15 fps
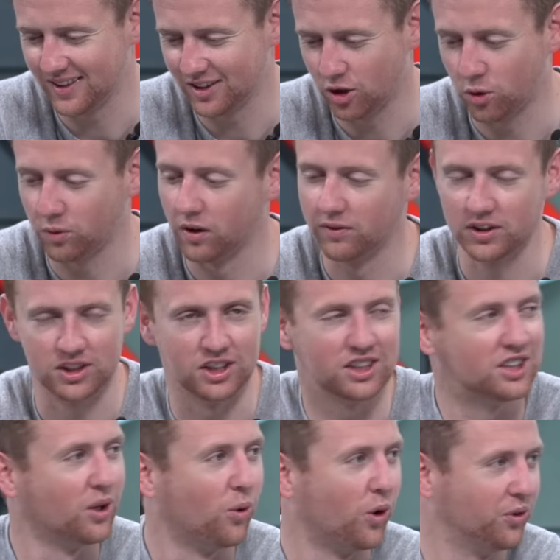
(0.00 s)
Doc Rivers
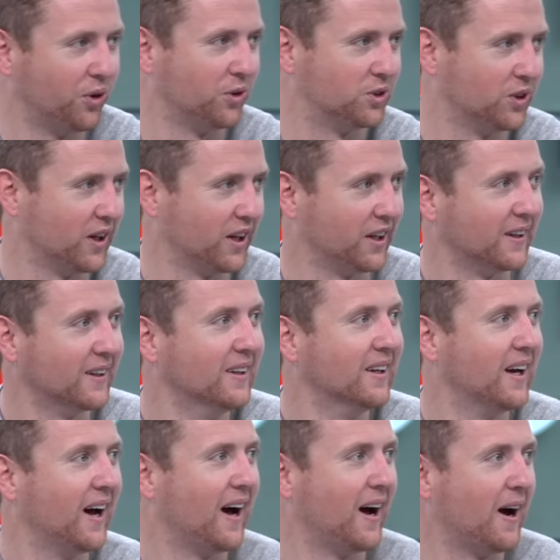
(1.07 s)
is still holding on to it,
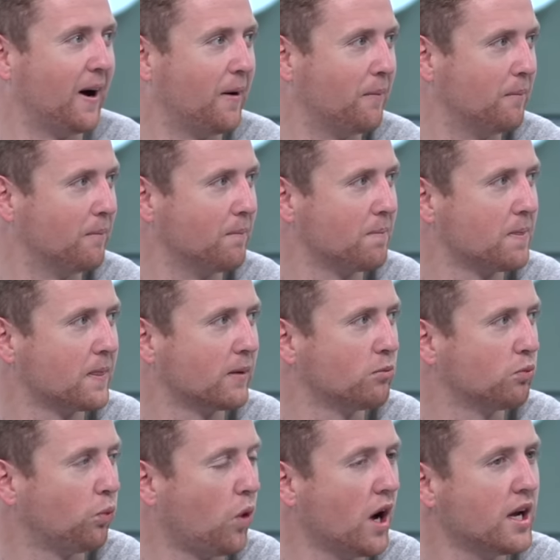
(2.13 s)
I think.
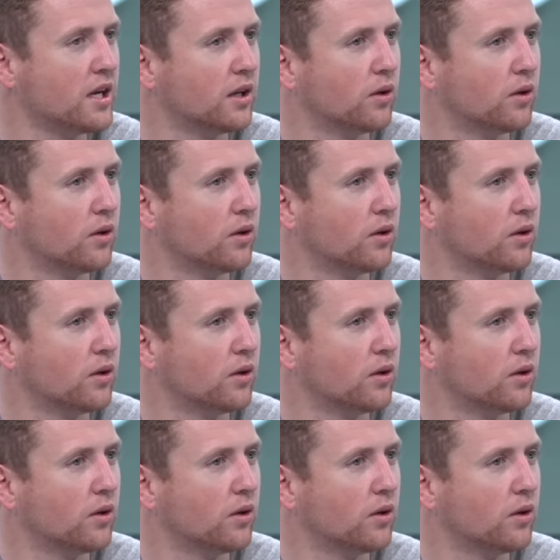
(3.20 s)
What?